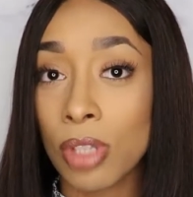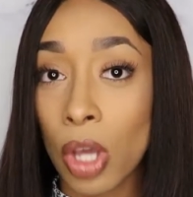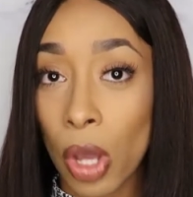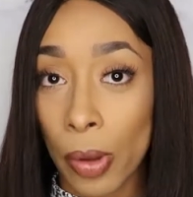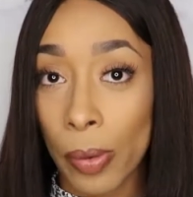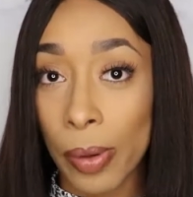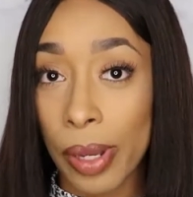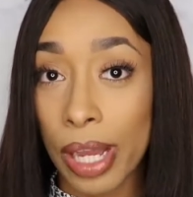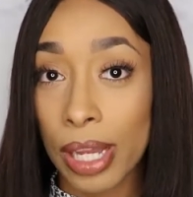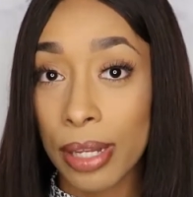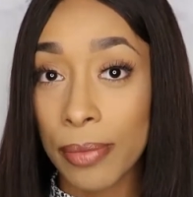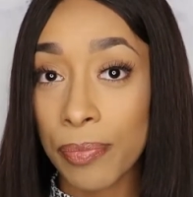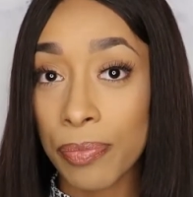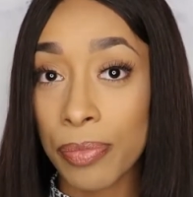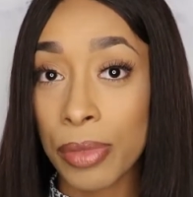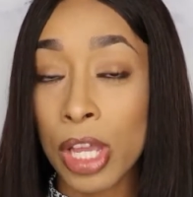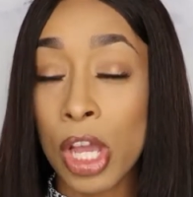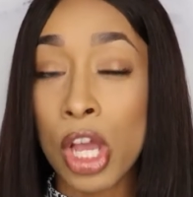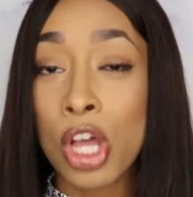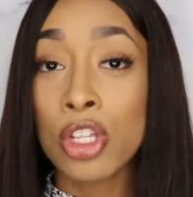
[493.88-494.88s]
Okay?
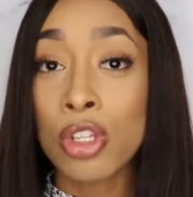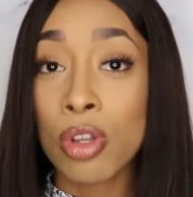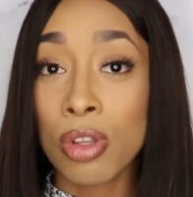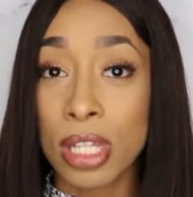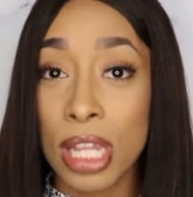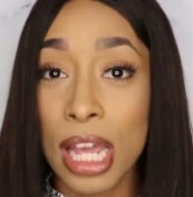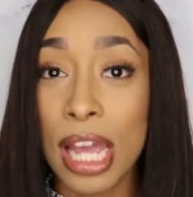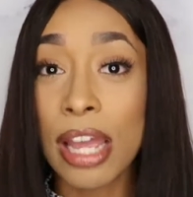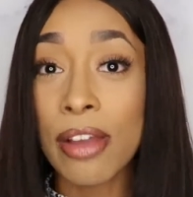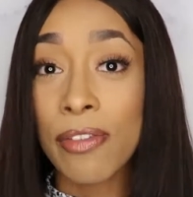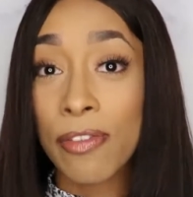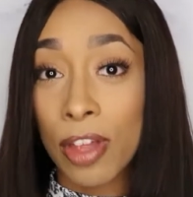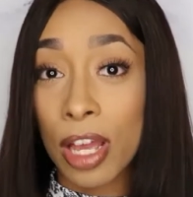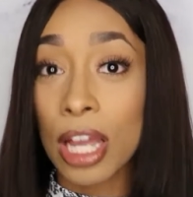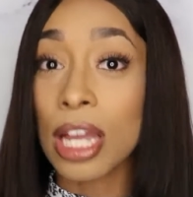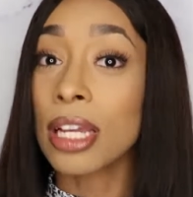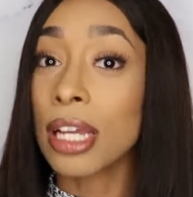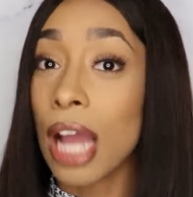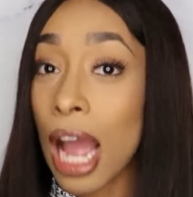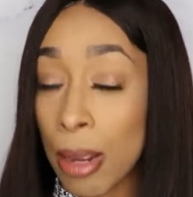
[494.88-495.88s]
So say if,
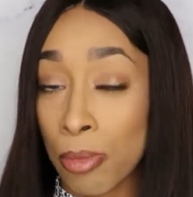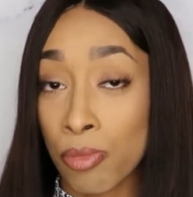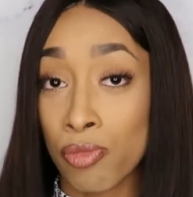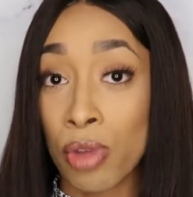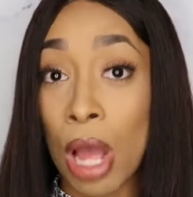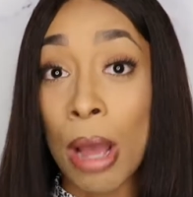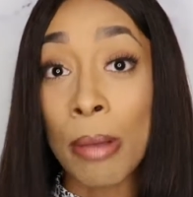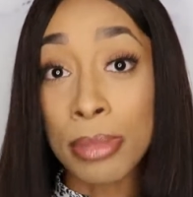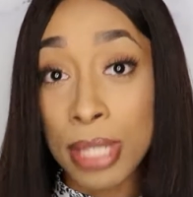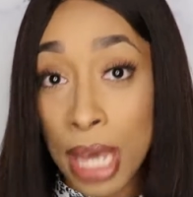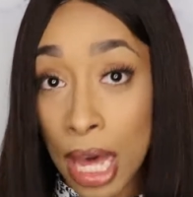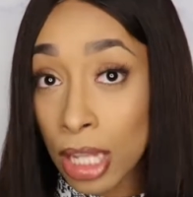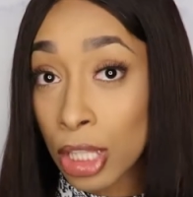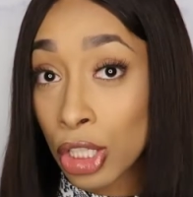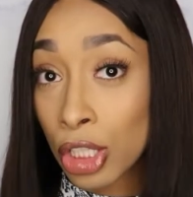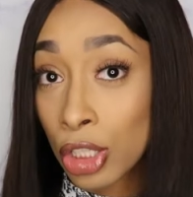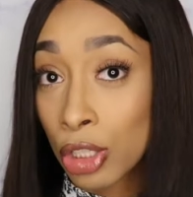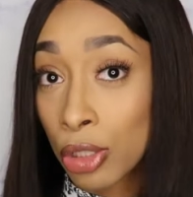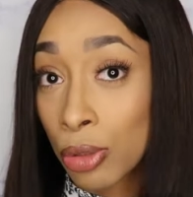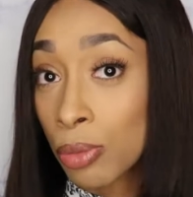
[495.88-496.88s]
like, I'm
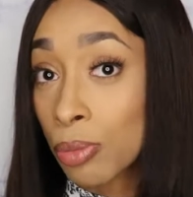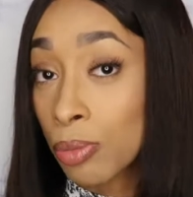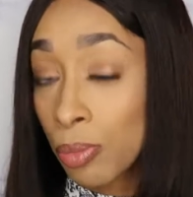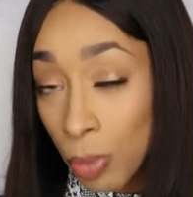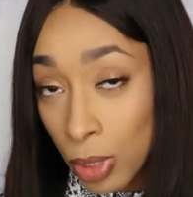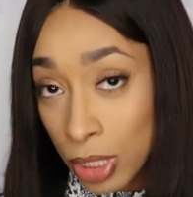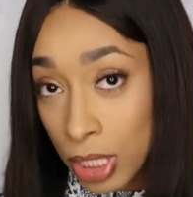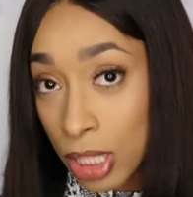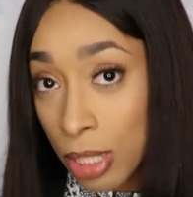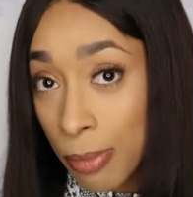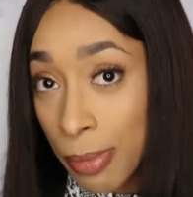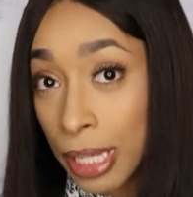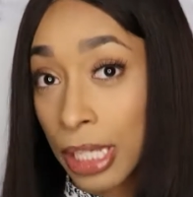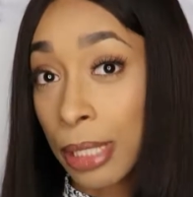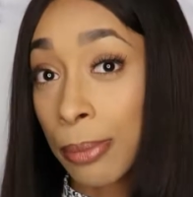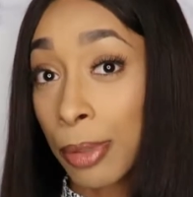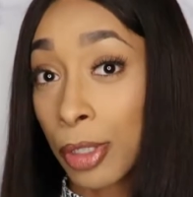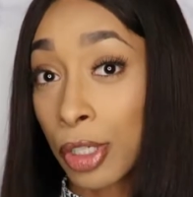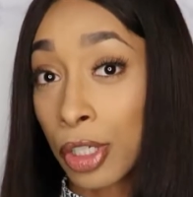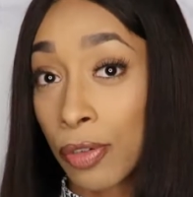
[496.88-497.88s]
telling you what's in the
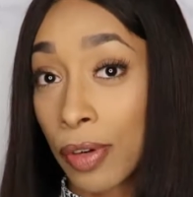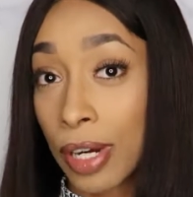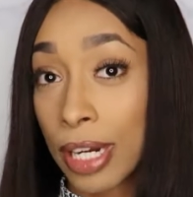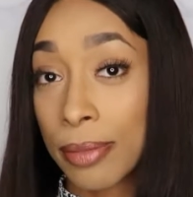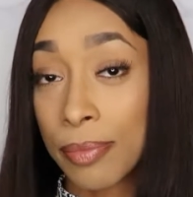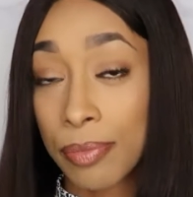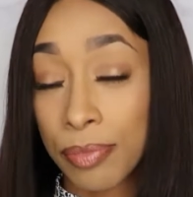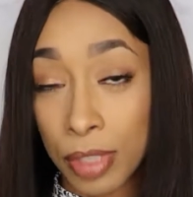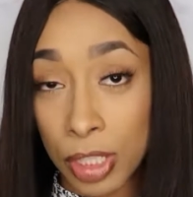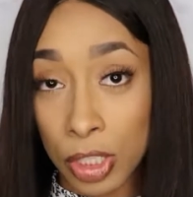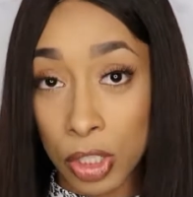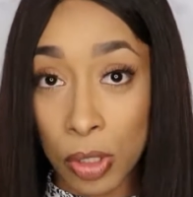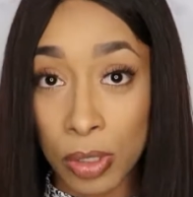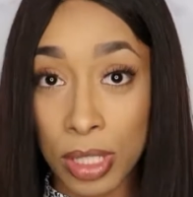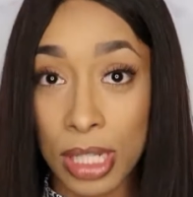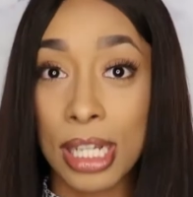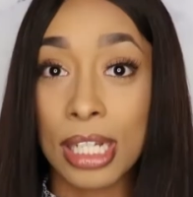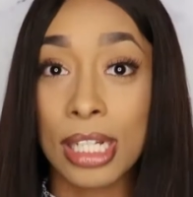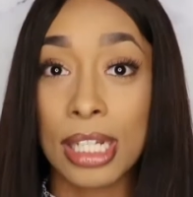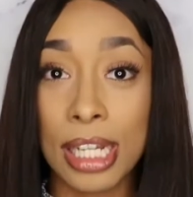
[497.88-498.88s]
bacon burger, right? This
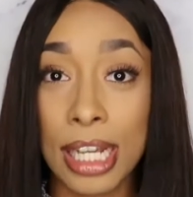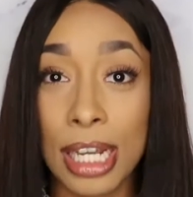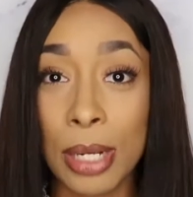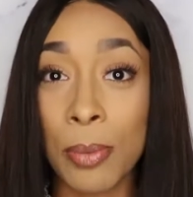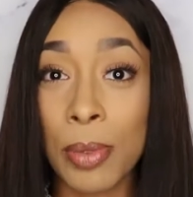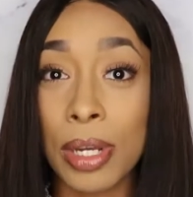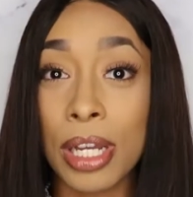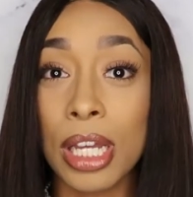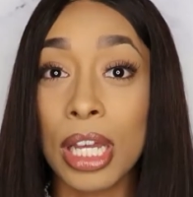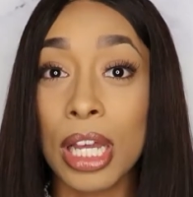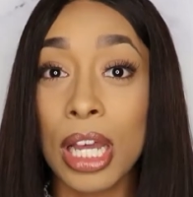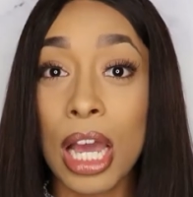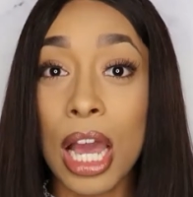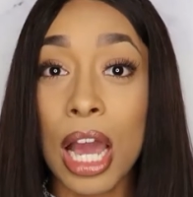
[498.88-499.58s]
goes hand in hand with